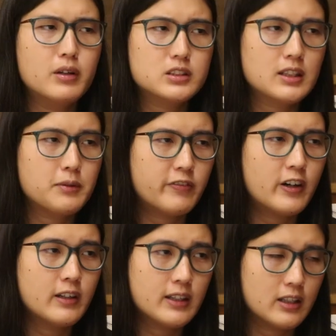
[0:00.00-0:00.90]
most
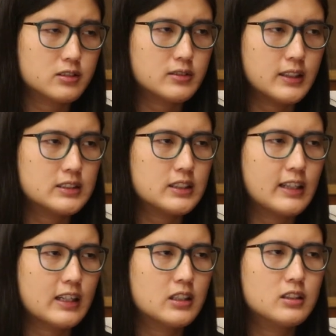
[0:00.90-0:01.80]
foreign countries
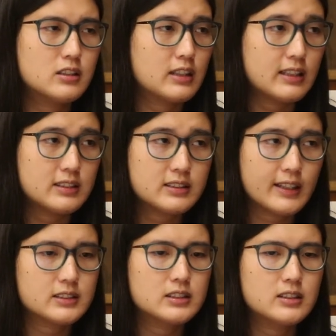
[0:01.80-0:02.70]
like the United
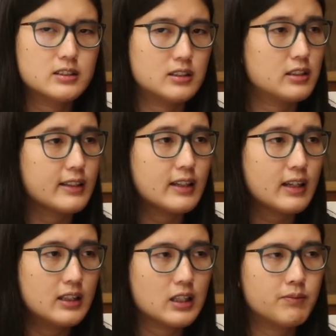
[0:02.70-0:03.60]
States, the United
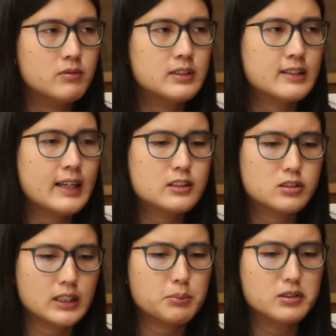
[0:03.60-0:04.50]
Kingdom, they are
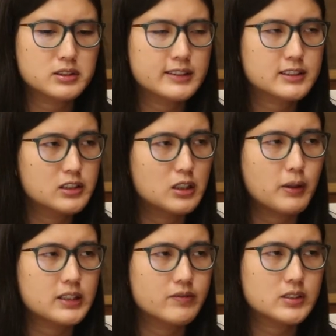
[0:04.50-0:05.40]
naturally most concerned
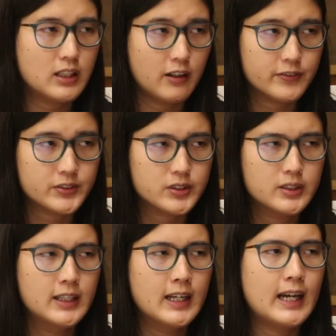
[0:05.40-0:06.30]
about themselves.
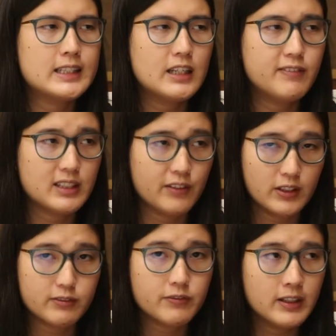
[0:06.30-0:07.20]
And even if
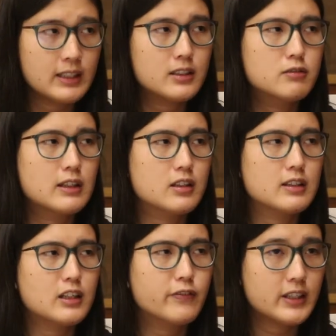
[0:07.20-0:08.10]
they were willing to
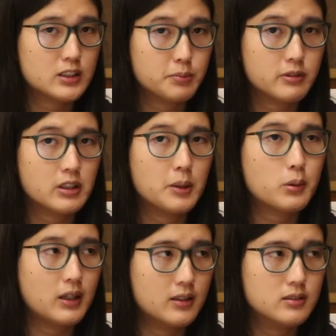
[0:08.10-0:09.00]
regulate Facebook
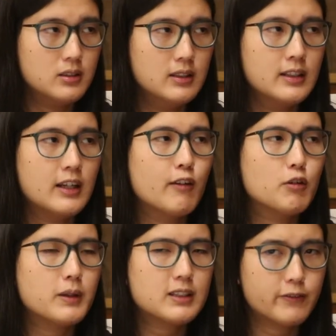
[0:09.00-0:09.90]
abroad, it
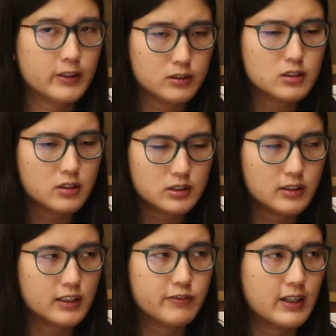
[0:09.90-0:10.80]
would be difficult to do so
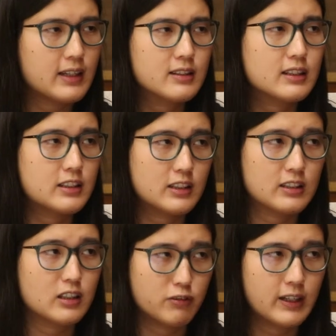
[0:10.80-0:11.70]
in a way that did
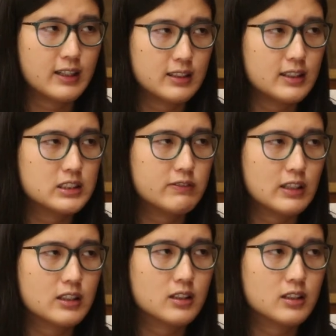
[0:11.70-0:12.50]
not frankly seem like